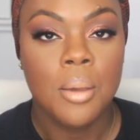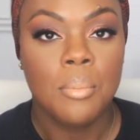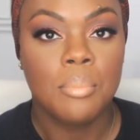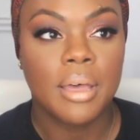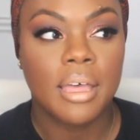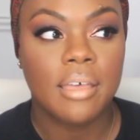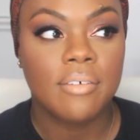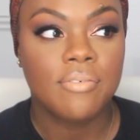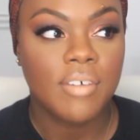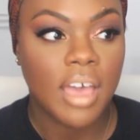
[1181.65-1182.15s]

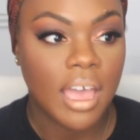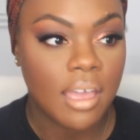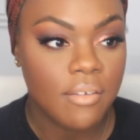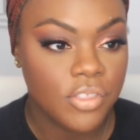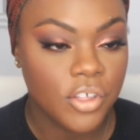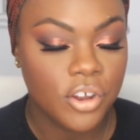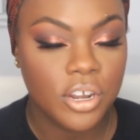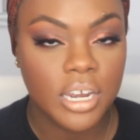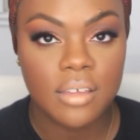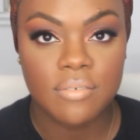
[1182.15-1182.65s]
But
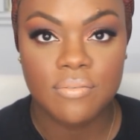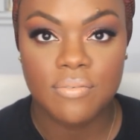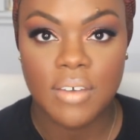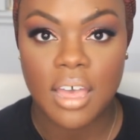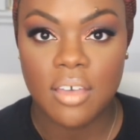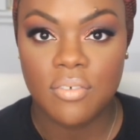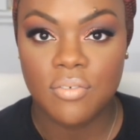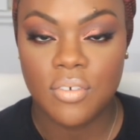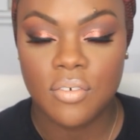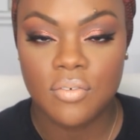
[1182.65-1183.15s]
530 and
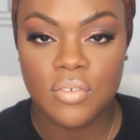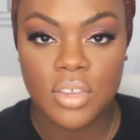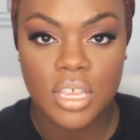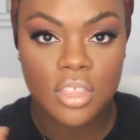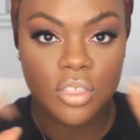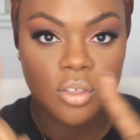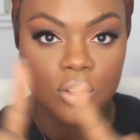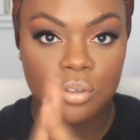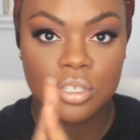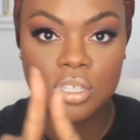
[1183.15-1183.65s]

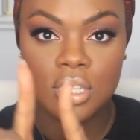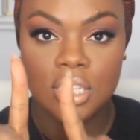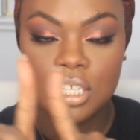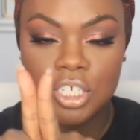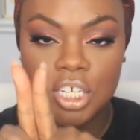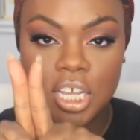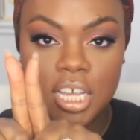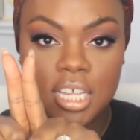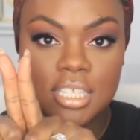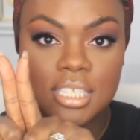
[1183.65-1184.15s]
550, those are the
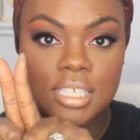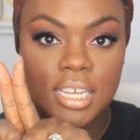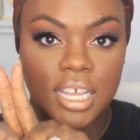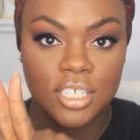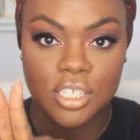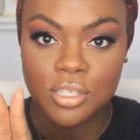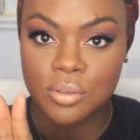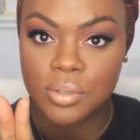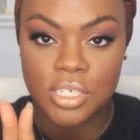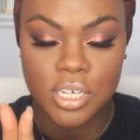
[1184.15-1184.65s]
shades
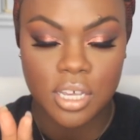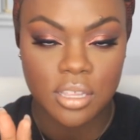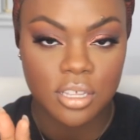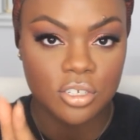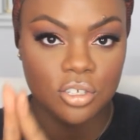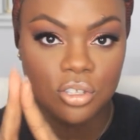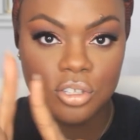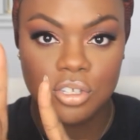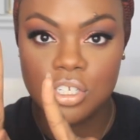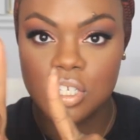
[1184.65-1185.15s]
next to each other.
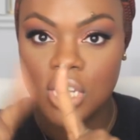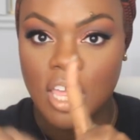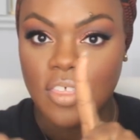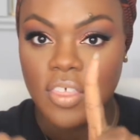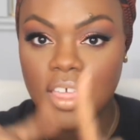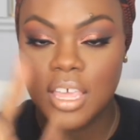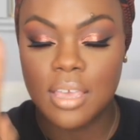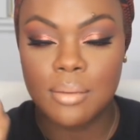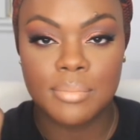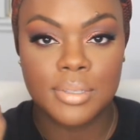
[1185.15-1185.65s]
So there's
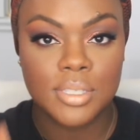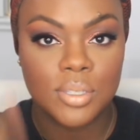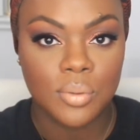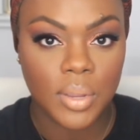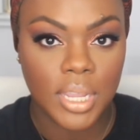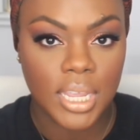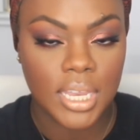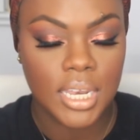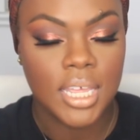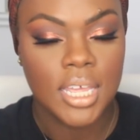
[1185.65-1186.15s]
nothing in
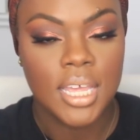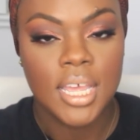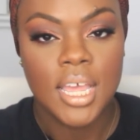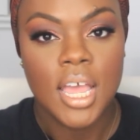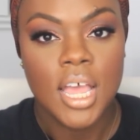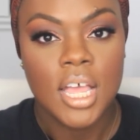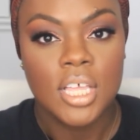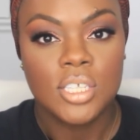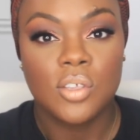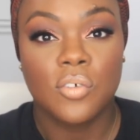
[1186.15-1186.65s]
between.
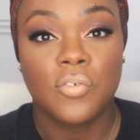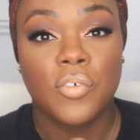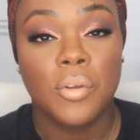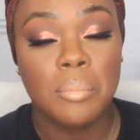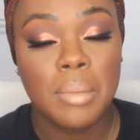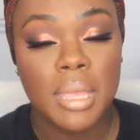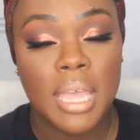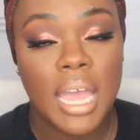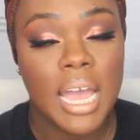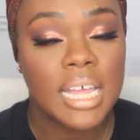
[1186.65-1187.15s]
So for
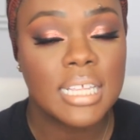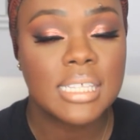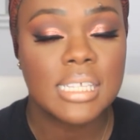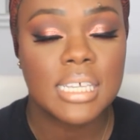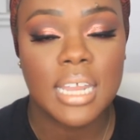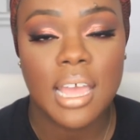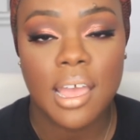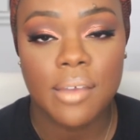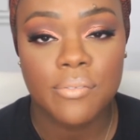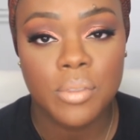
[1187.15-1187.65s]
me, I
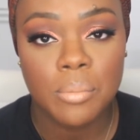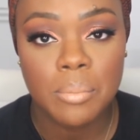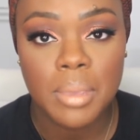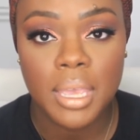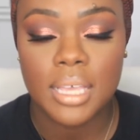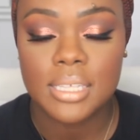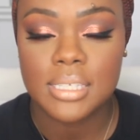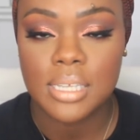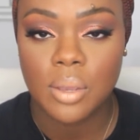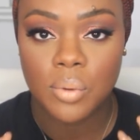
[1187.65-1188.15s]
did have to
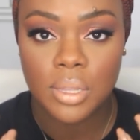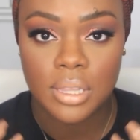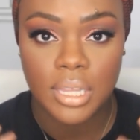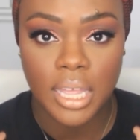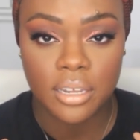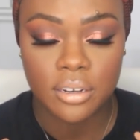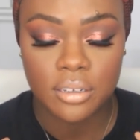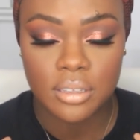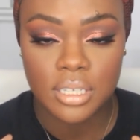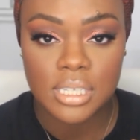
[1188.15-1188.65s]
mix. I went
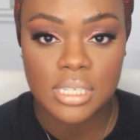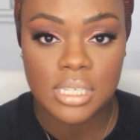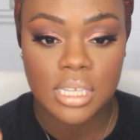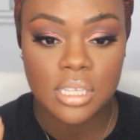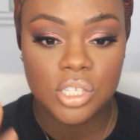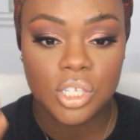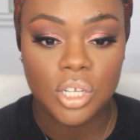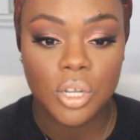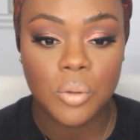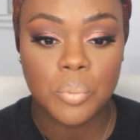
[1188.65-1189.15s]
light in the
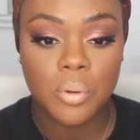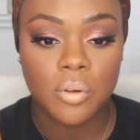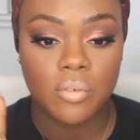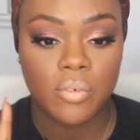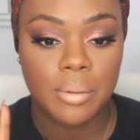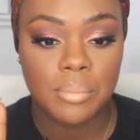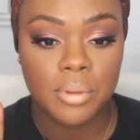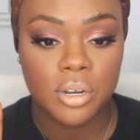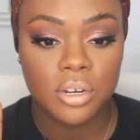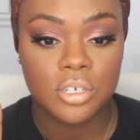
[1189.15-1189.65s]
center,
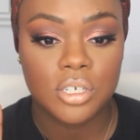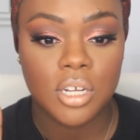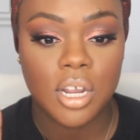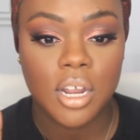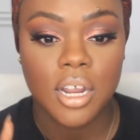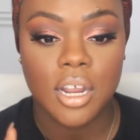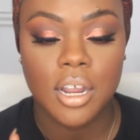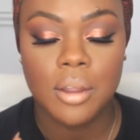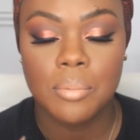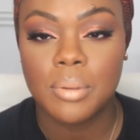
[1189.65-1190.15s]
perimeter
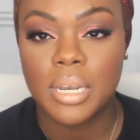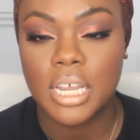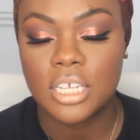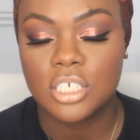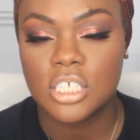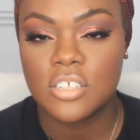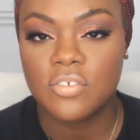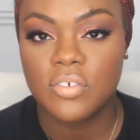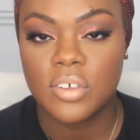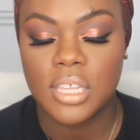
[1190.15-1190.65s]
darker, but I
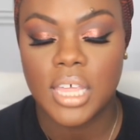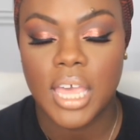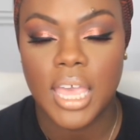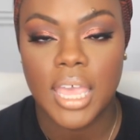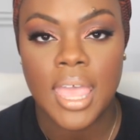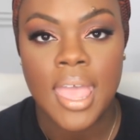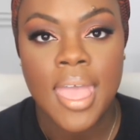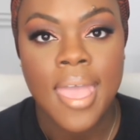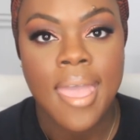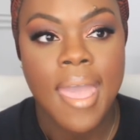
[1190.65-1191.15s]
just feel
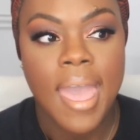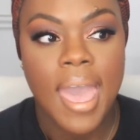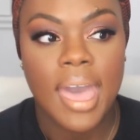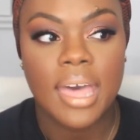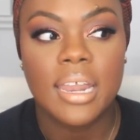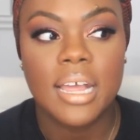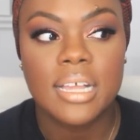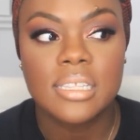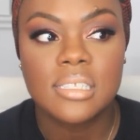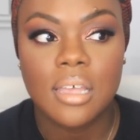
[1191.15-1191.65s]
like
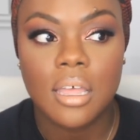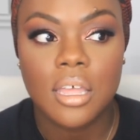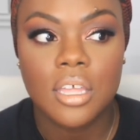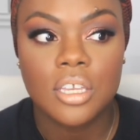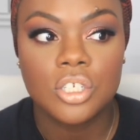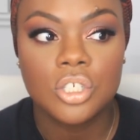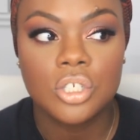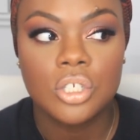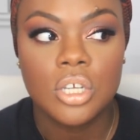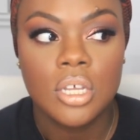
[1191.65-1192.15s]
had I
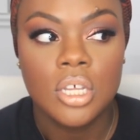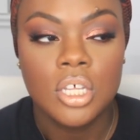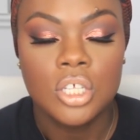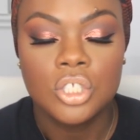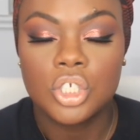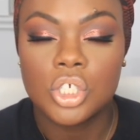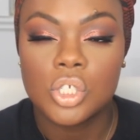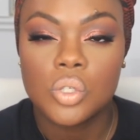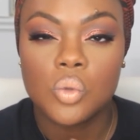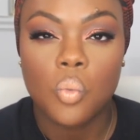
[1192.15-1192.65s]
done
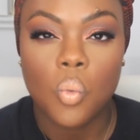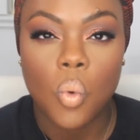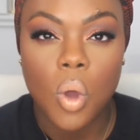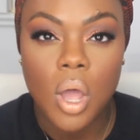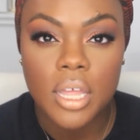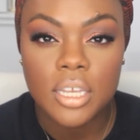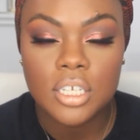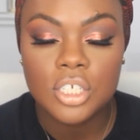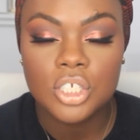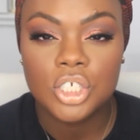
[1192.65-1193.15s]
just
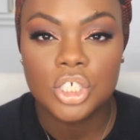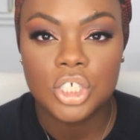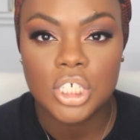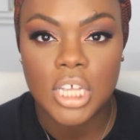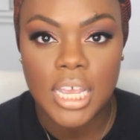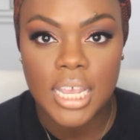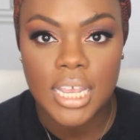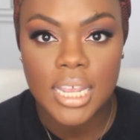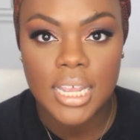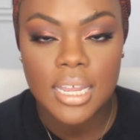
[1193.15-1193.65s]
one
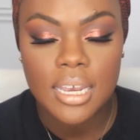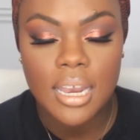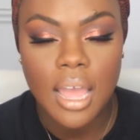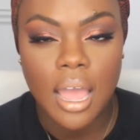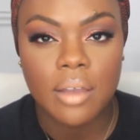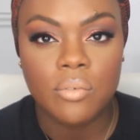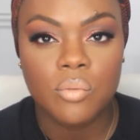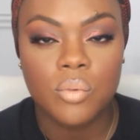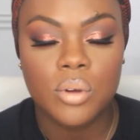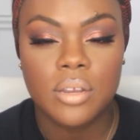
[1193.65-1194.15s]
shade,
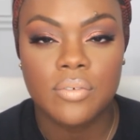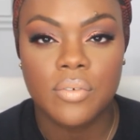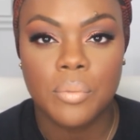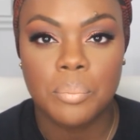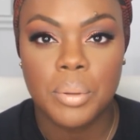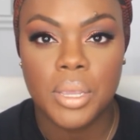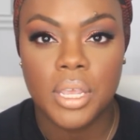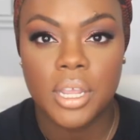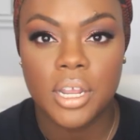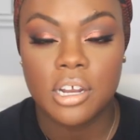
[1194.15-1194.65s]
I would have
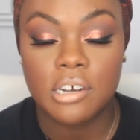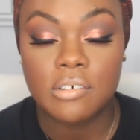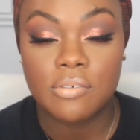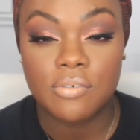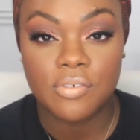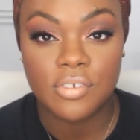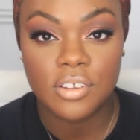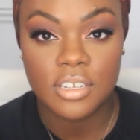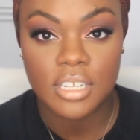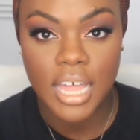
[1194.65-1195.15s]
appeared
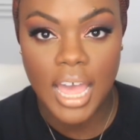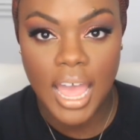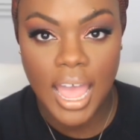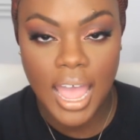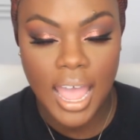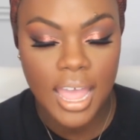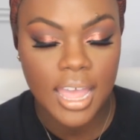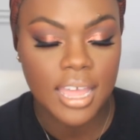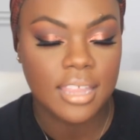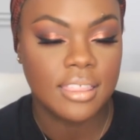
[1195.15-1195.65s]

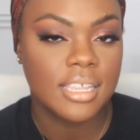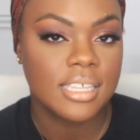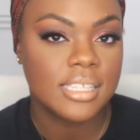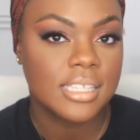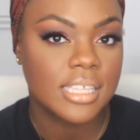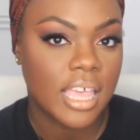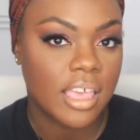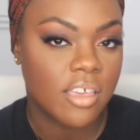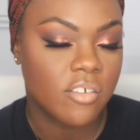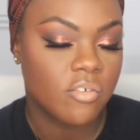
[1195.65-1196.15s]
flat, and this
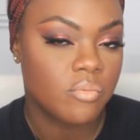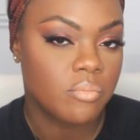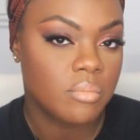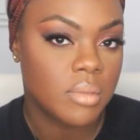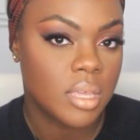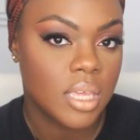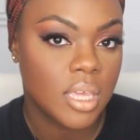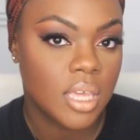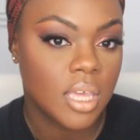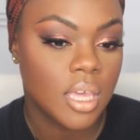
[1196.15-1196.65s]
gave
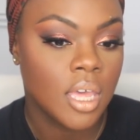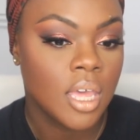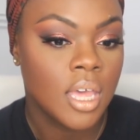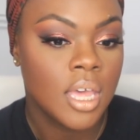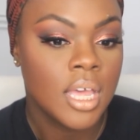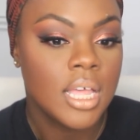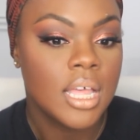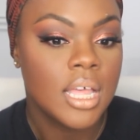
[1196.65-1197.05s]
me